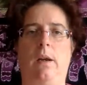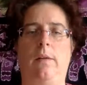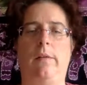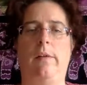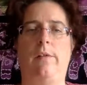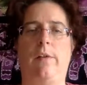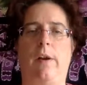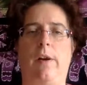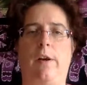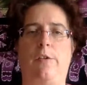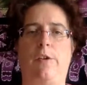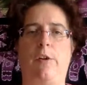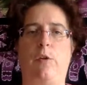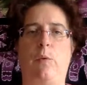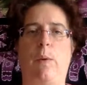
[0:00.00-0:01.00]
this
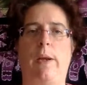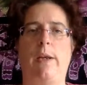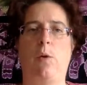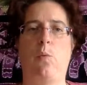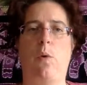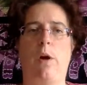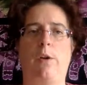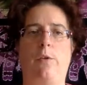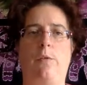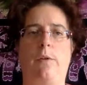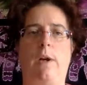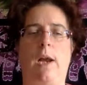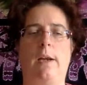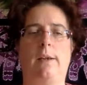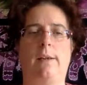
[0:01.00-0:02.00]
energy to anyone you would
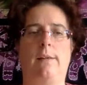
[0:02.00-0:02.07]
like to